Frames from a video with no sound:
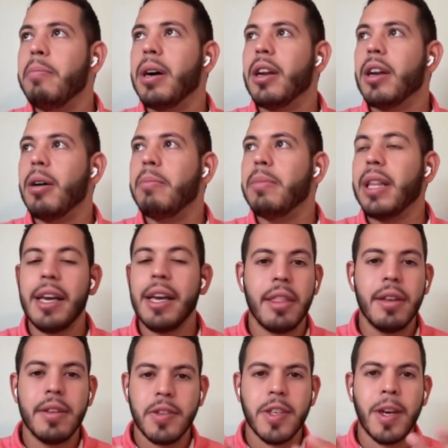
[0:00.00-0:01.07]
But like
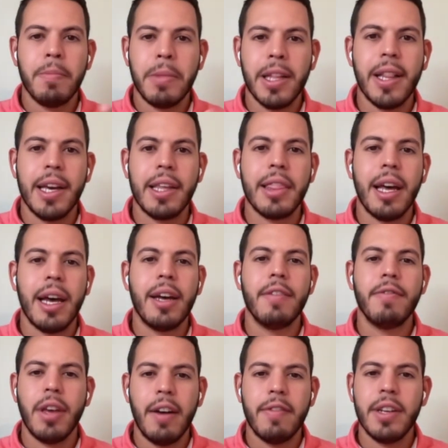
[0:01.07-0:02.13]
something like that,
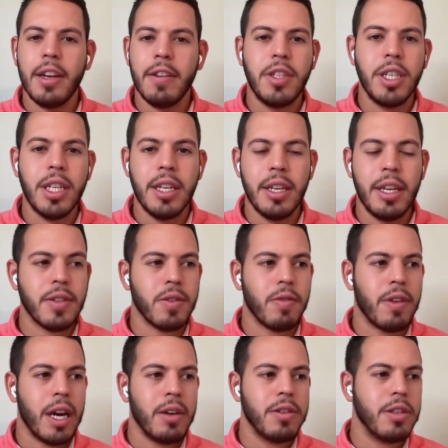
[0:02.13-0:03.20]
if you have enough genius
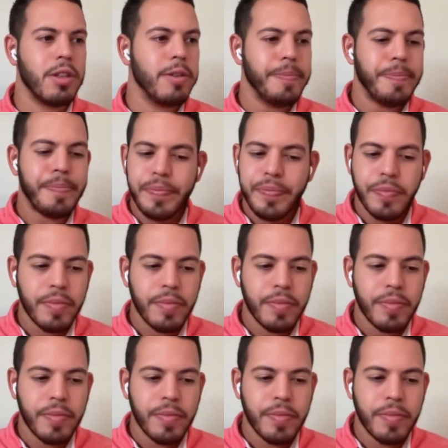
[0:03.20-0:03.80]
around you,